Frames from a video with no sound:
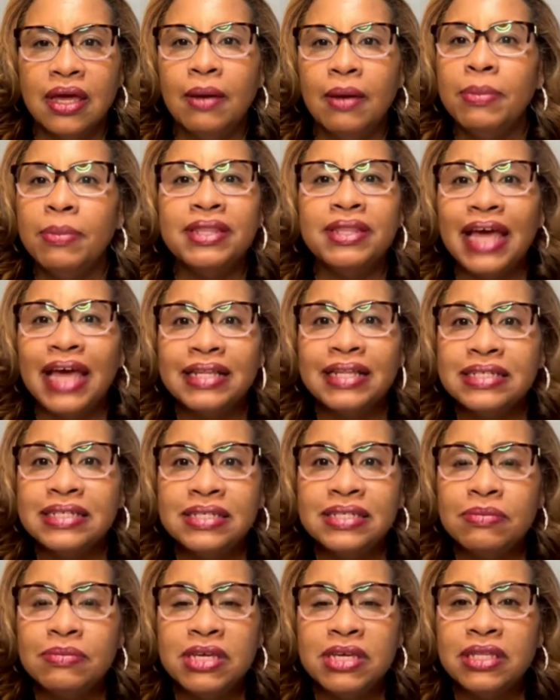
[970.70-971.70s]
But that
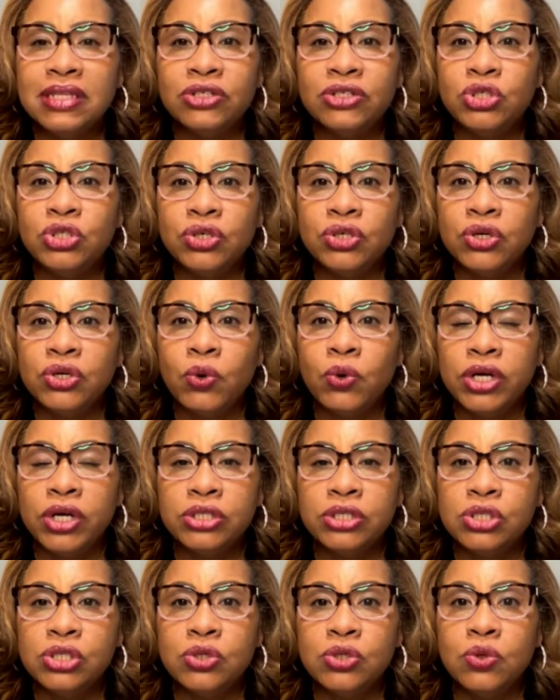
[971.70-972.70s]
doesn't mean that you're going
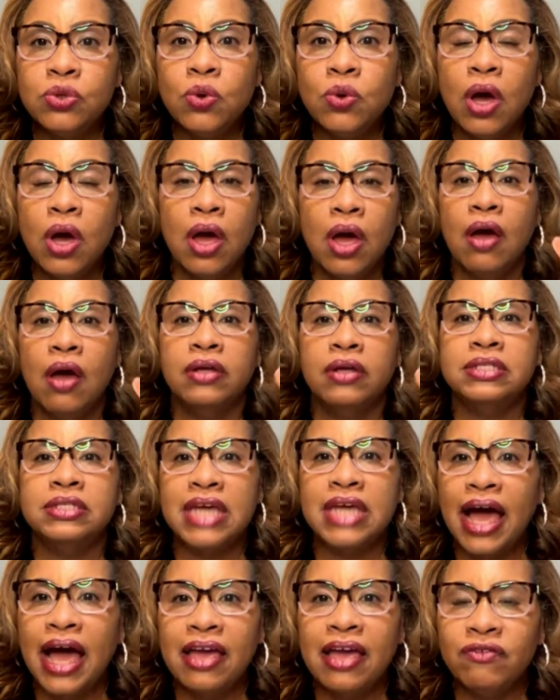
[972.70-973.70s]
to
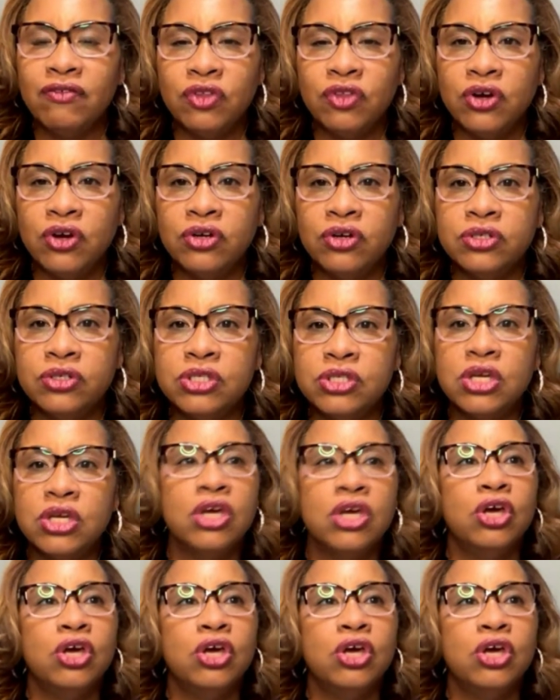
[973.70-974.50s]
die of thirst.